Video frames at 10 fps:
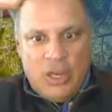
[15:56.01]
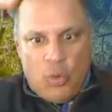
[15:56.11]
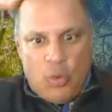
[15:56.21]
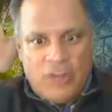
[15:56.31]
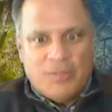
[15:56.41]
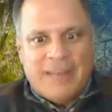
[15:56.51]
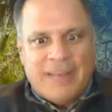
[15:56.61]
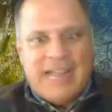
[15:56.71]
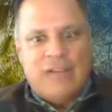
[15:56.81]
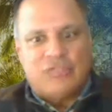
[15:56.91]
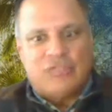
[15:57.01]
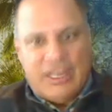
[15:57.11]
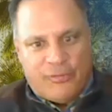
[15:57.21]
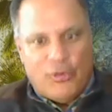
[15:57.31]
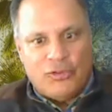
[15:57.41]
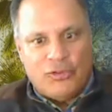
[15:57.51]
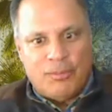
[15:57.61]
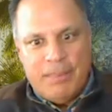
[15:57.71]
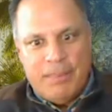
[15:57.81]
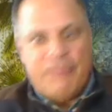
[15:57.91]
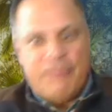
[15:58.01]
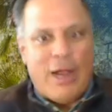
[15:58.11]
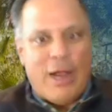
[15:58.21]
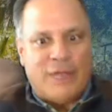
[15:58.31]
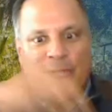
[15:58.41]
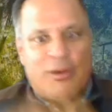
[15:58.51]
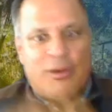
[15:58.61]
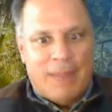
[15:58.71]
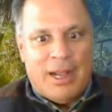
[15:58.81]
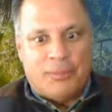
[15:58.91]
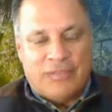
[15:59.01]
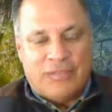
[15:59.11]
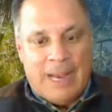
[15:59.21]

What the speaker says: what is my downside first before I can figure my upside.